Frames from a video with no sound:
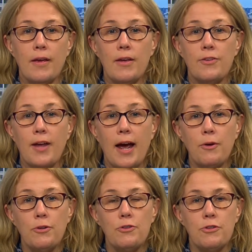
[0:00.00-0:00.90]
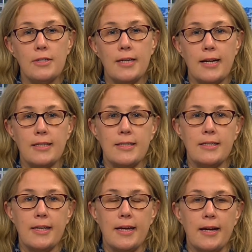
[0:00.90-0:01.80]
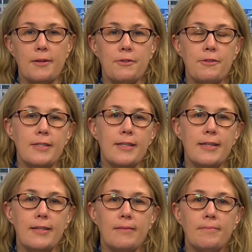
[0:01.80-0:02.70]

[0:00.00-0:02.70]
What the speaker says: So how do trusts access the accounts return?